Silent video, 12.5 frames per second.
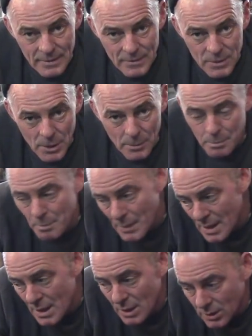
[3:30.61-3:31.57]
So,
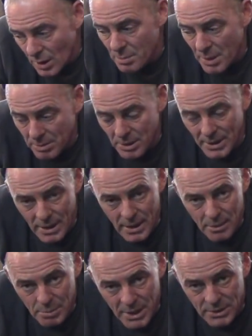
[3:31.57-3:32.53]
a lot of people are going to
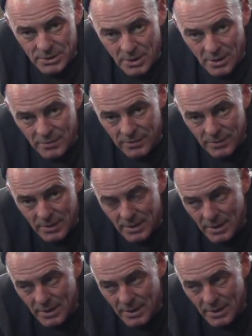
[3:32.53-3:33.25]
get pissed off.